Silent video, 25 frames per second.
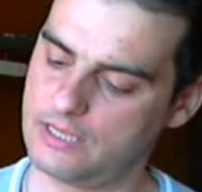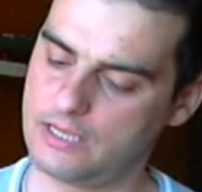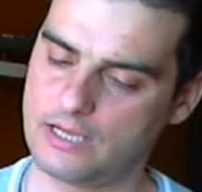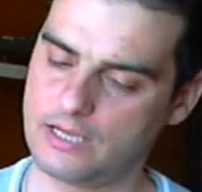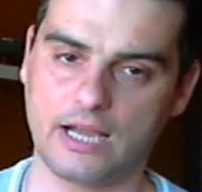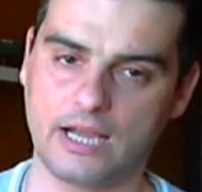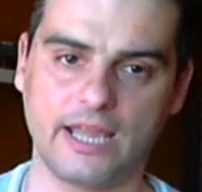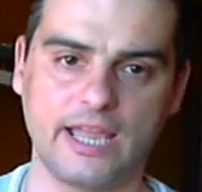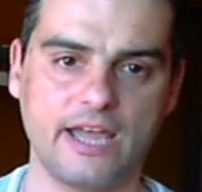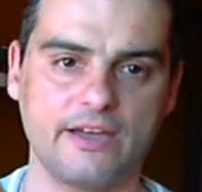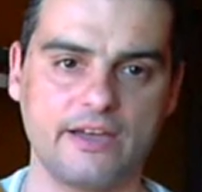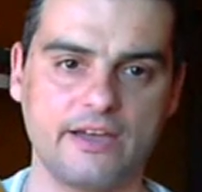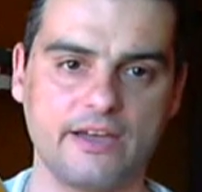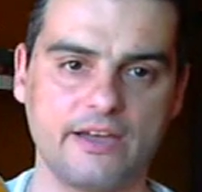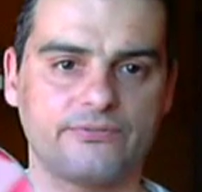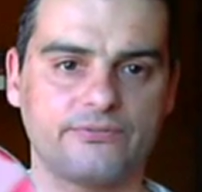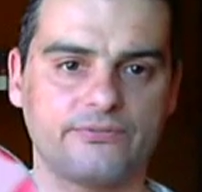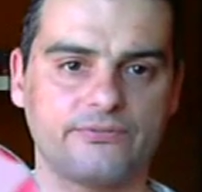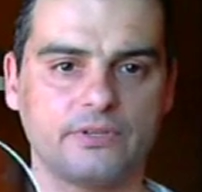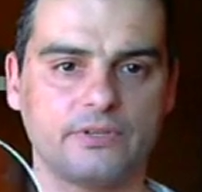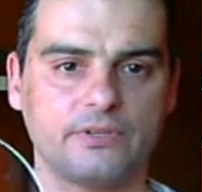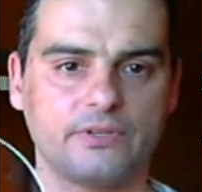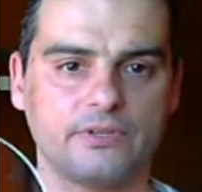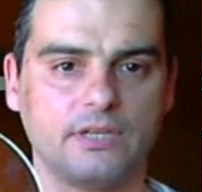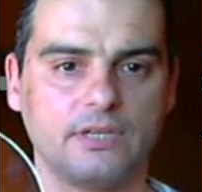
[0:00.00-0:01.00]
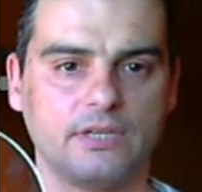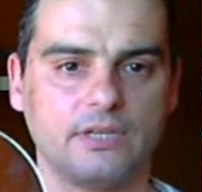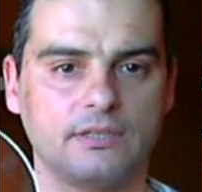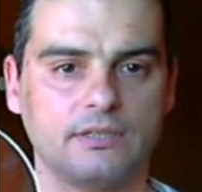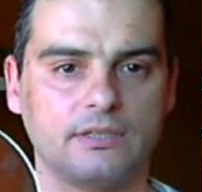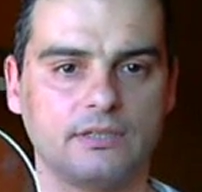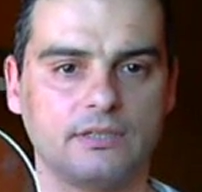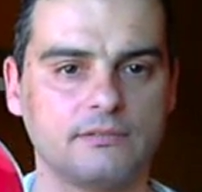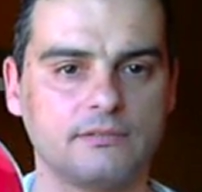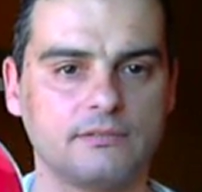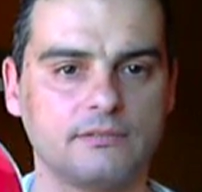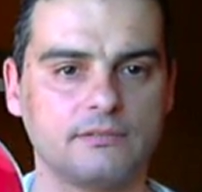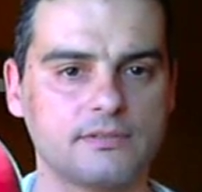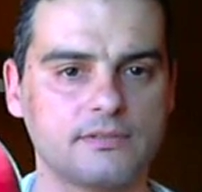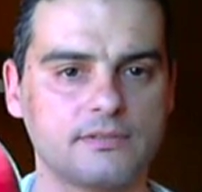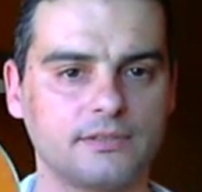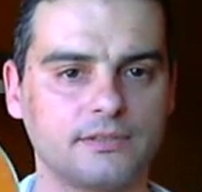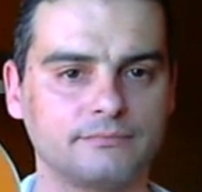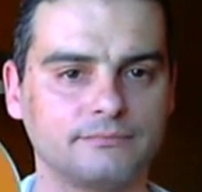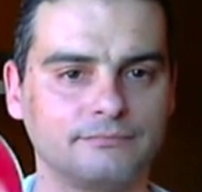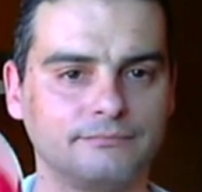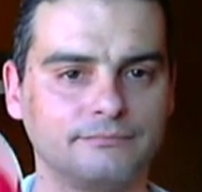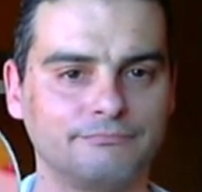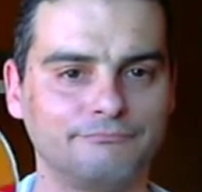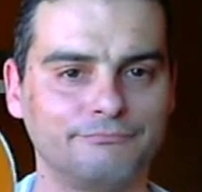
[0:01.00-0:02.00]
have
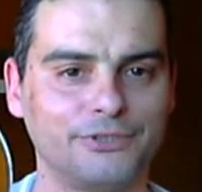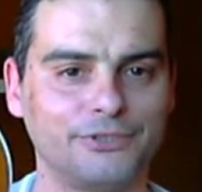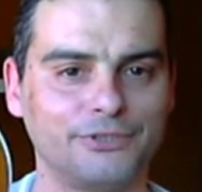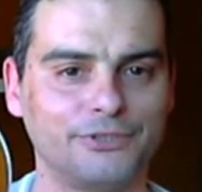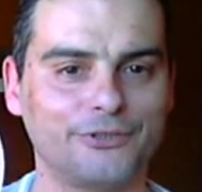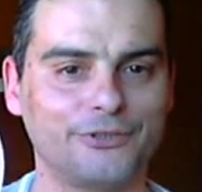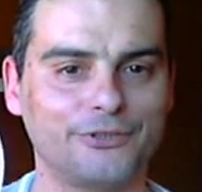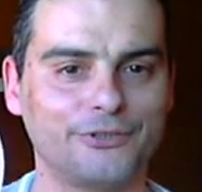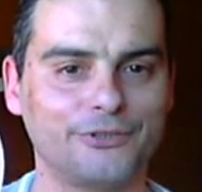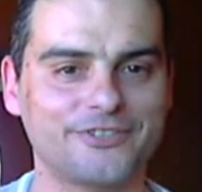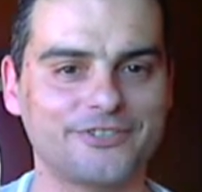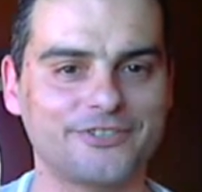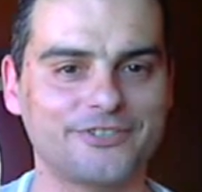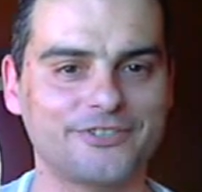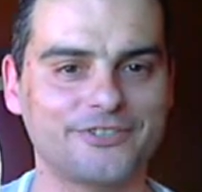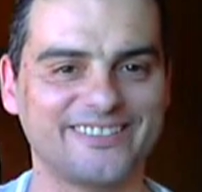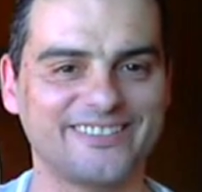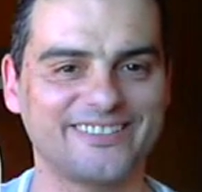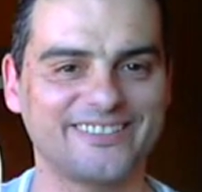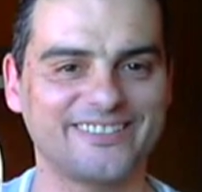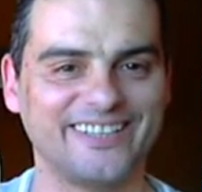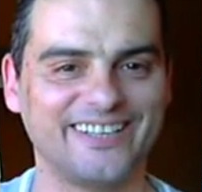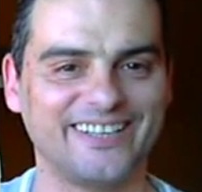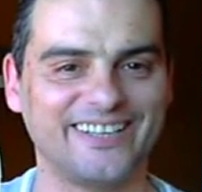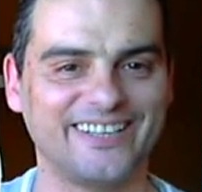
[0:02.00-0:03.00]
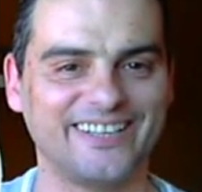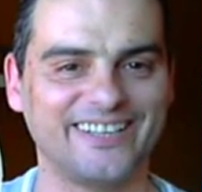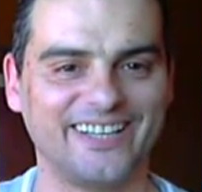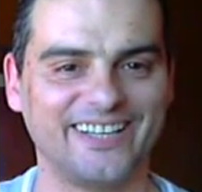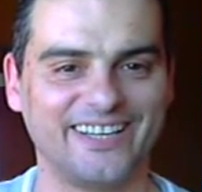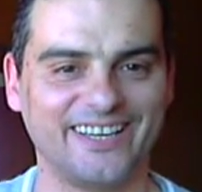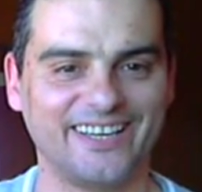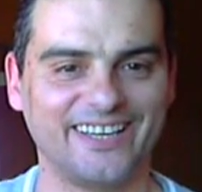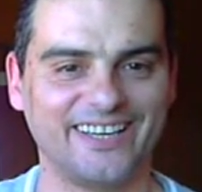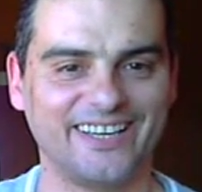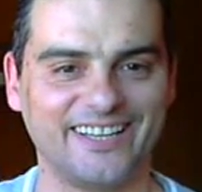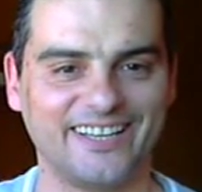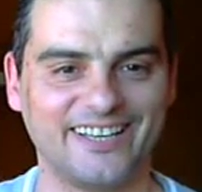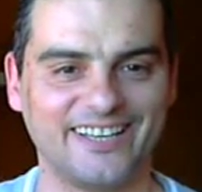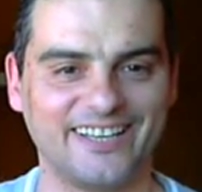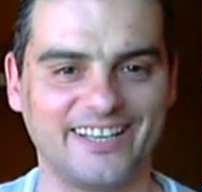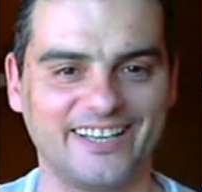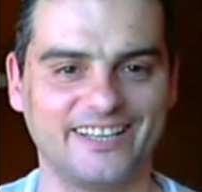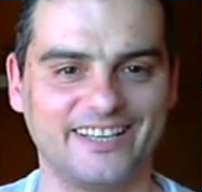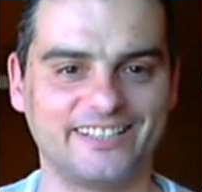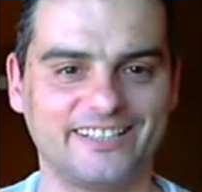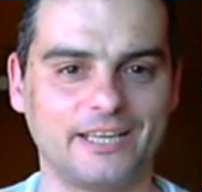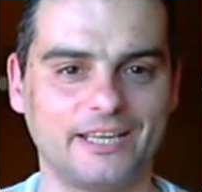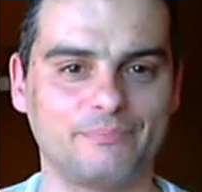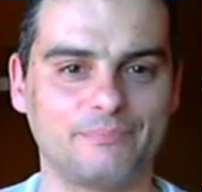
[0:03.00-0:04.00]
some mirrors,
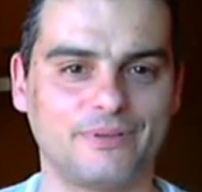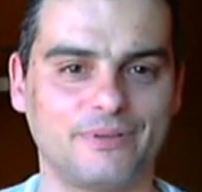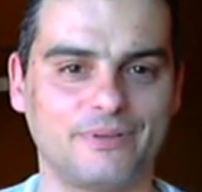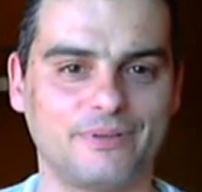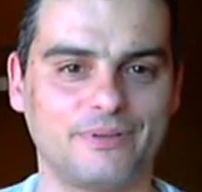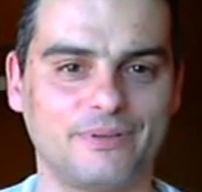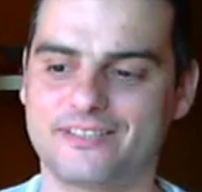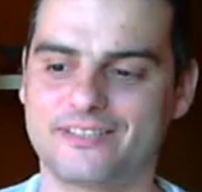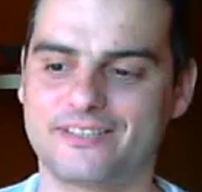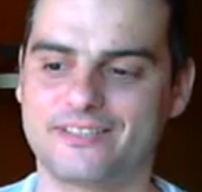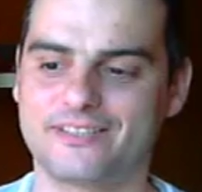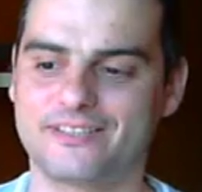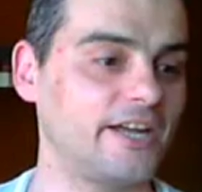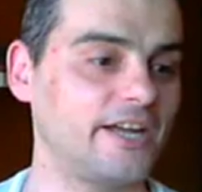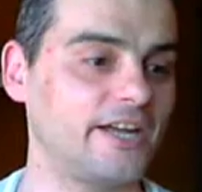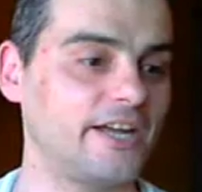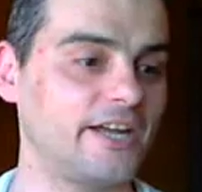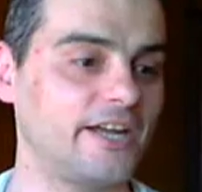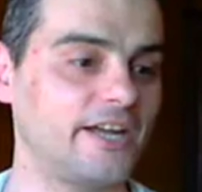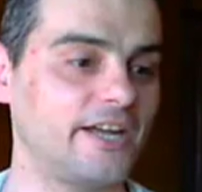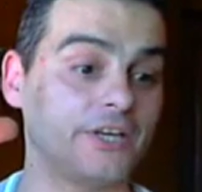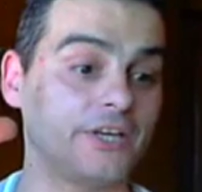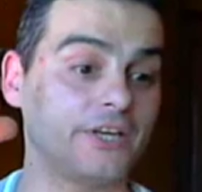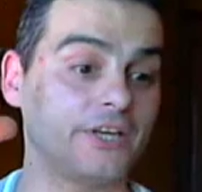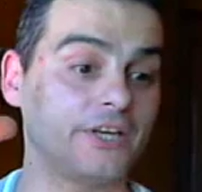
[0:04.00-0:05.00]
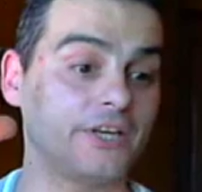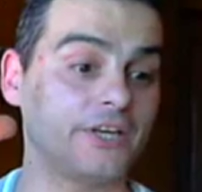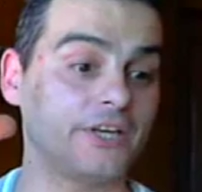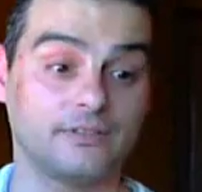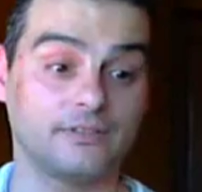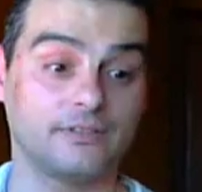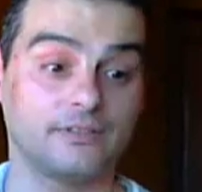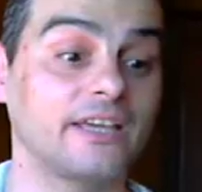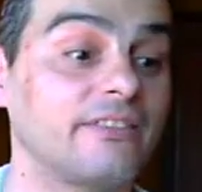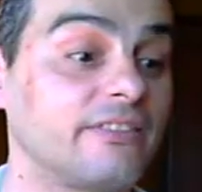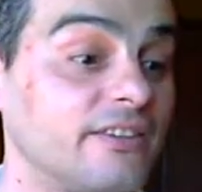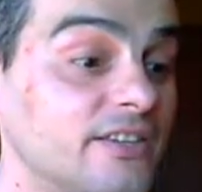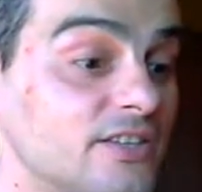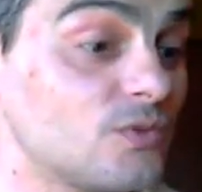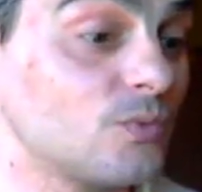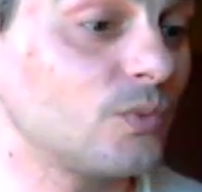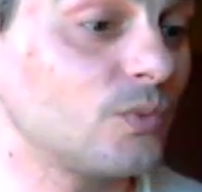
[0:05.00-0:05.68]
and I placed the airplane like this